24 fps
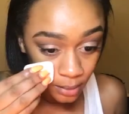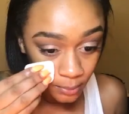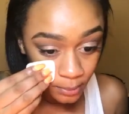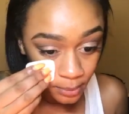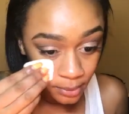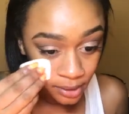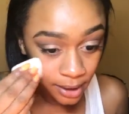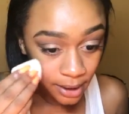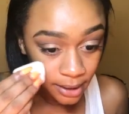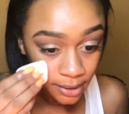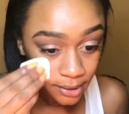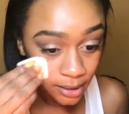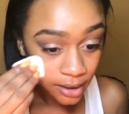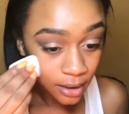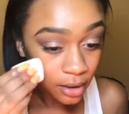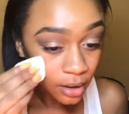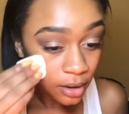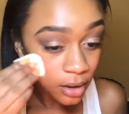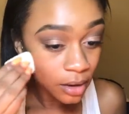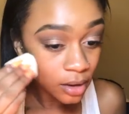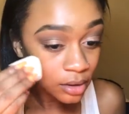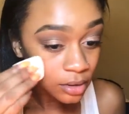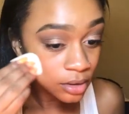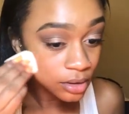apply that
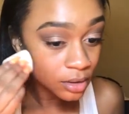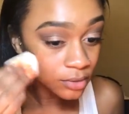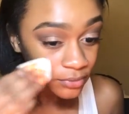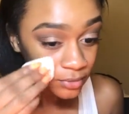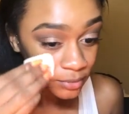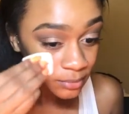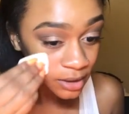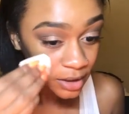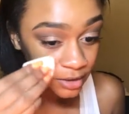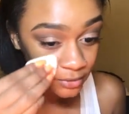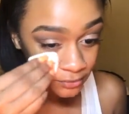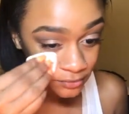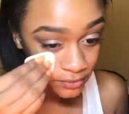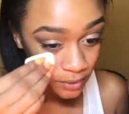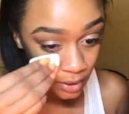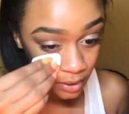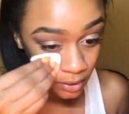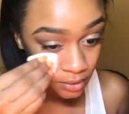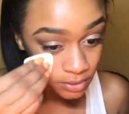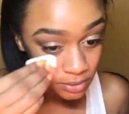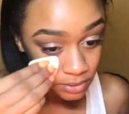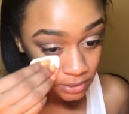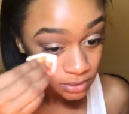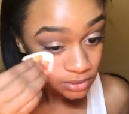all over my
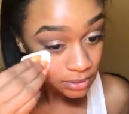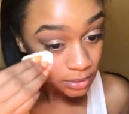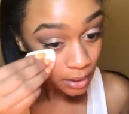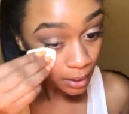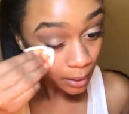face.